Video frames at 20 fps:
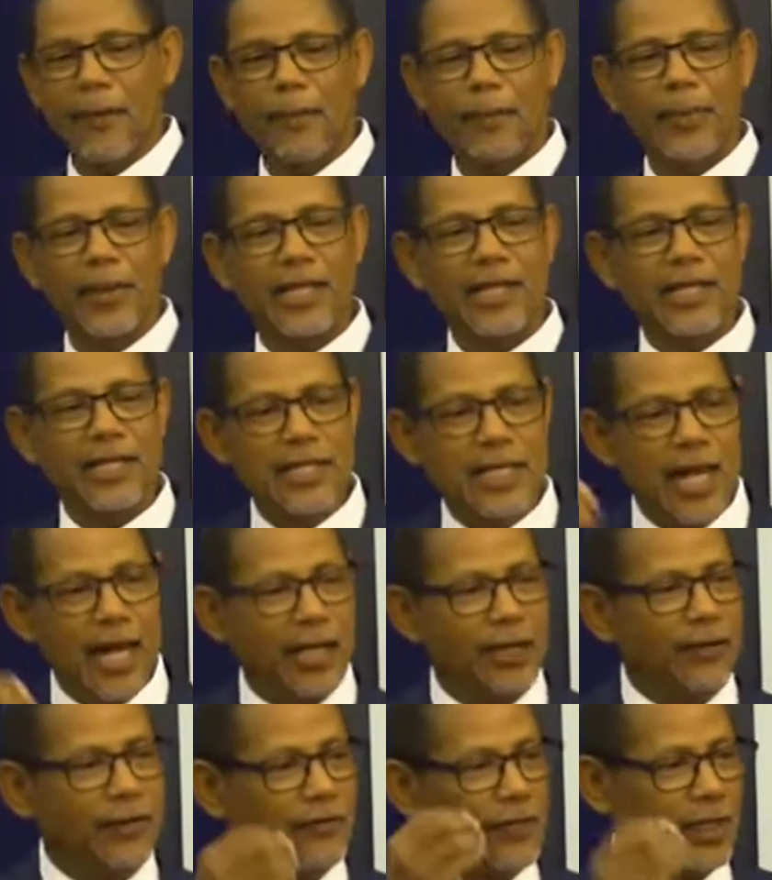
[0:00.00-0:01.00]
But
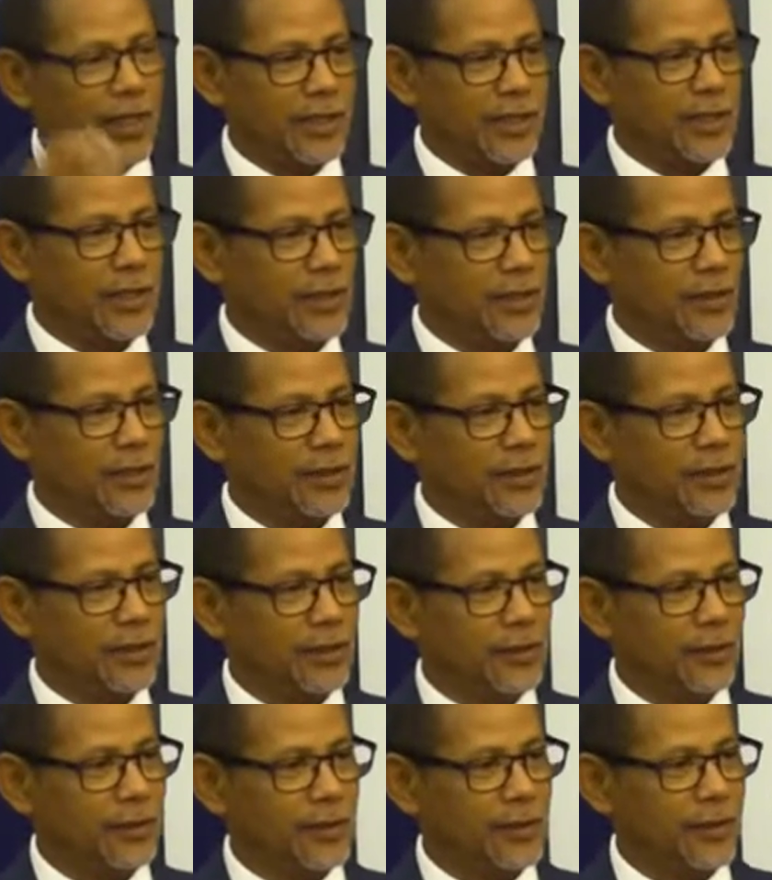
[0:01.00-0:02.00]
none of us,
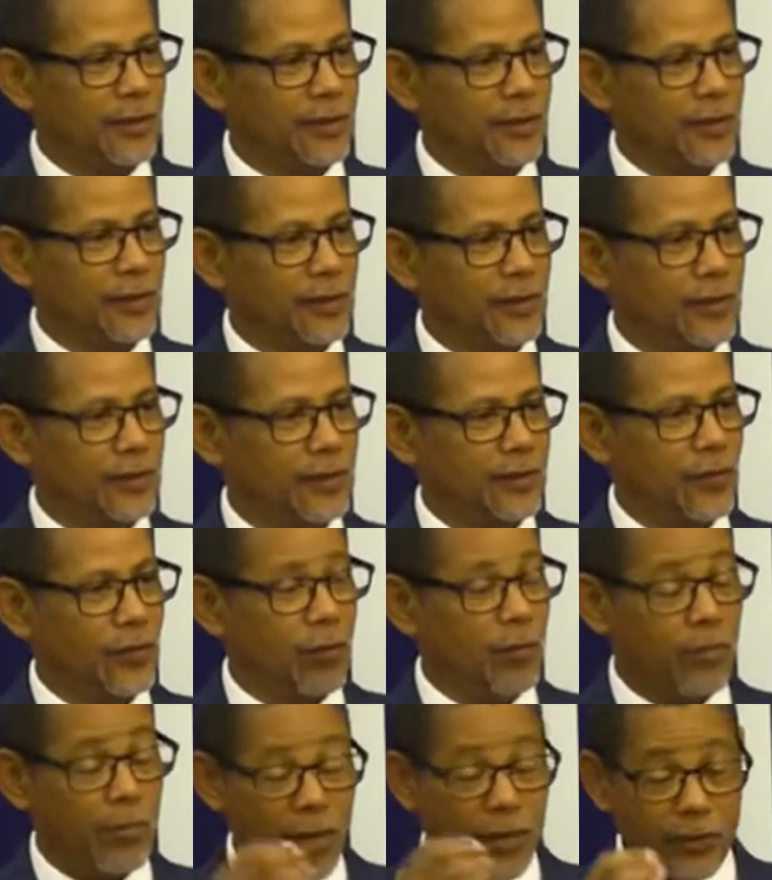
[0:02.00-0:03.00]

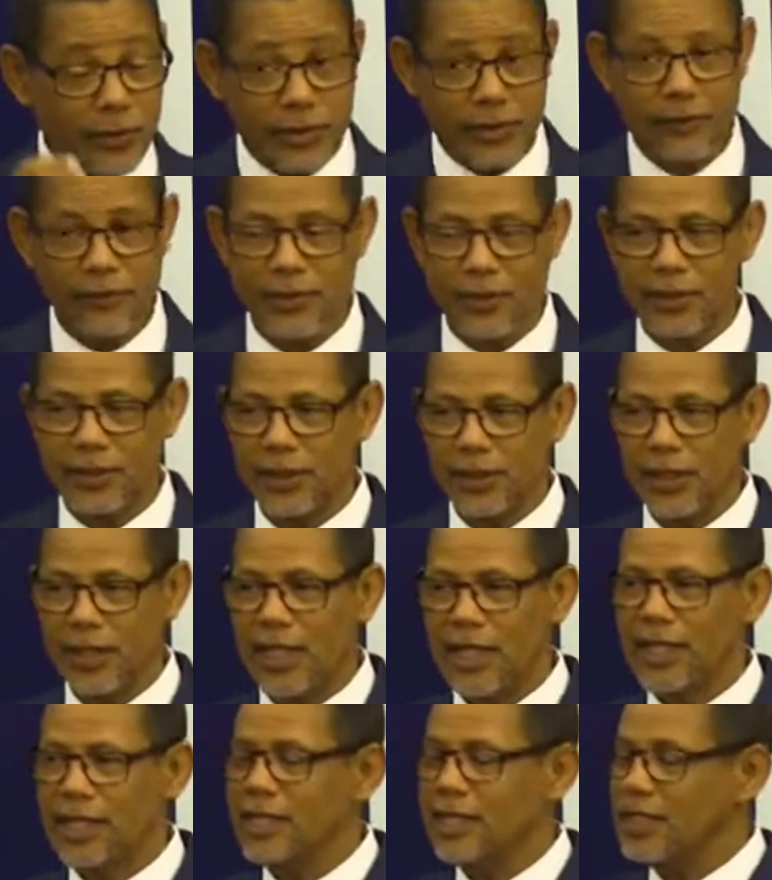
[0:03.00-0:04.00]
or most of us,
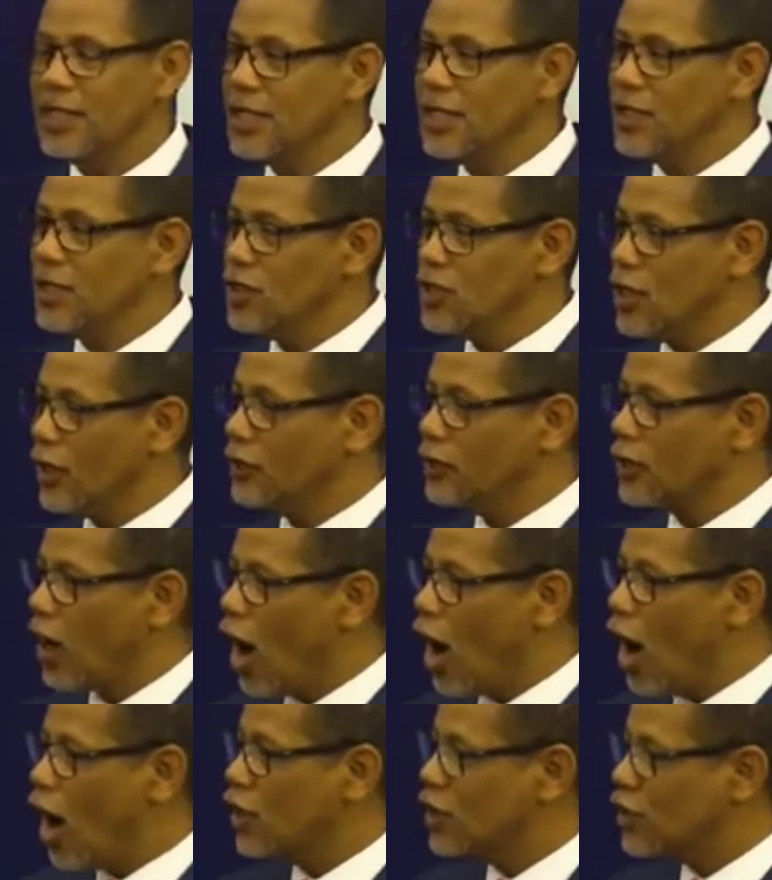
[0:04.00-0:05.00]
did not
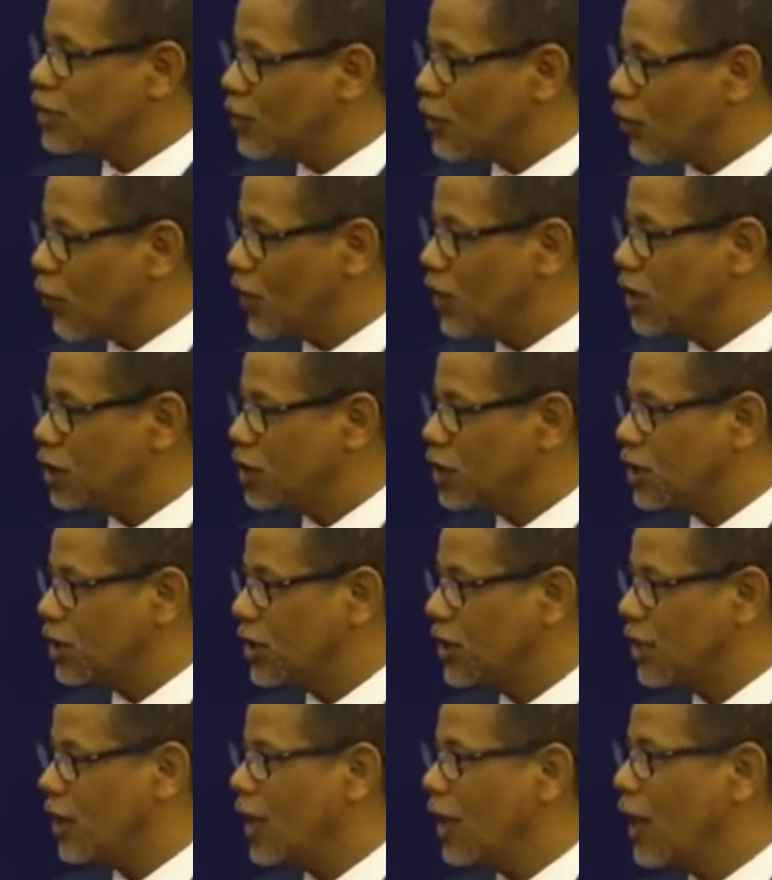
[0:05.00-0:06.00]
ask the
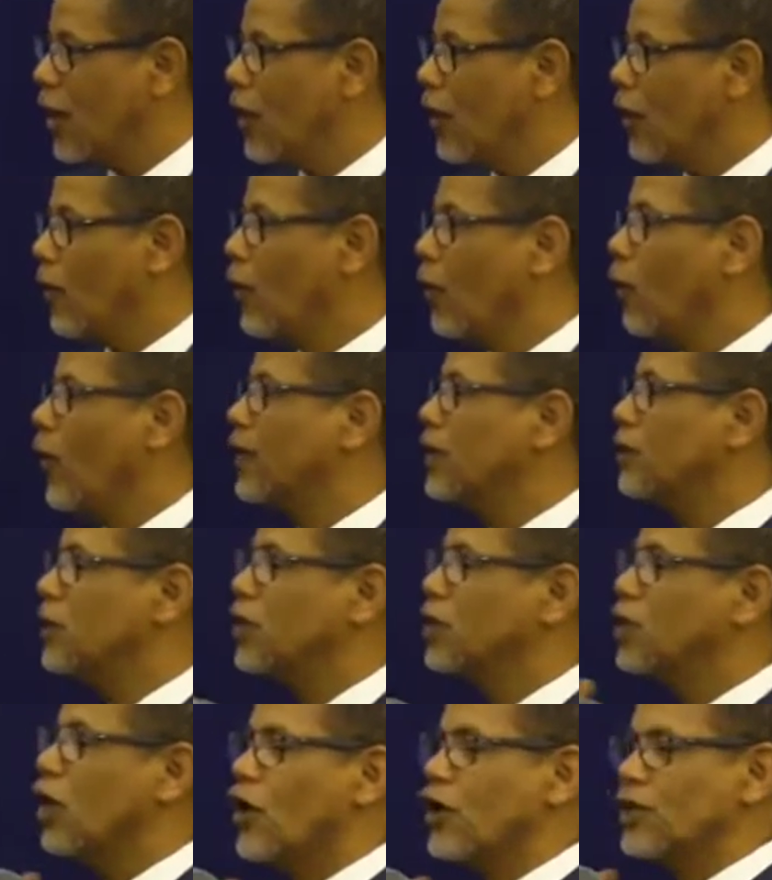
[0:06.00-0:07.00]
question, what
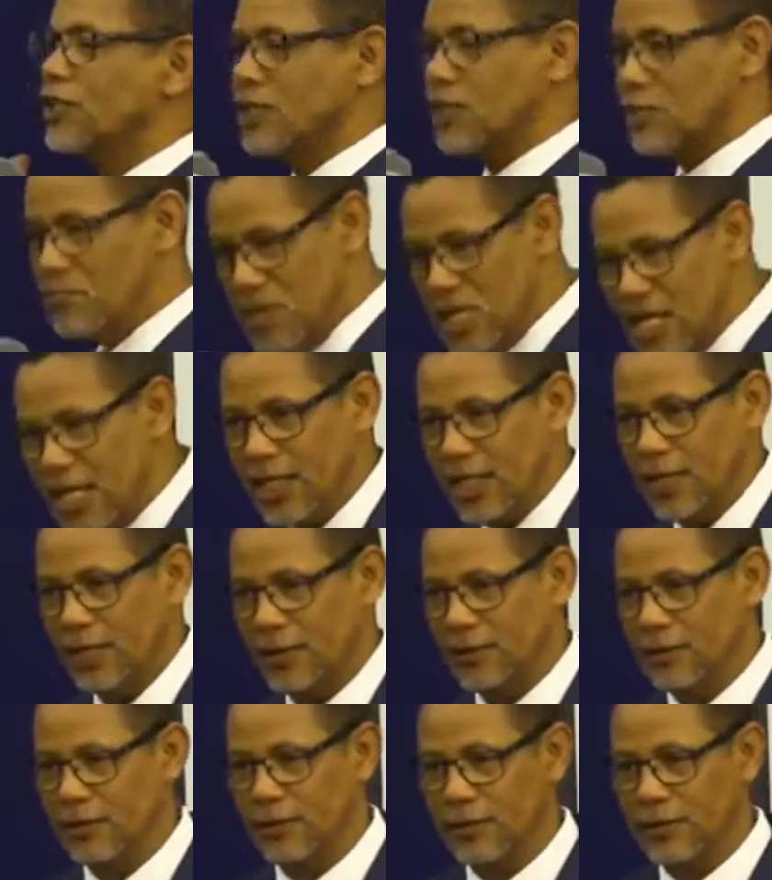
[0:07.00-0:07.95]
will it cost me?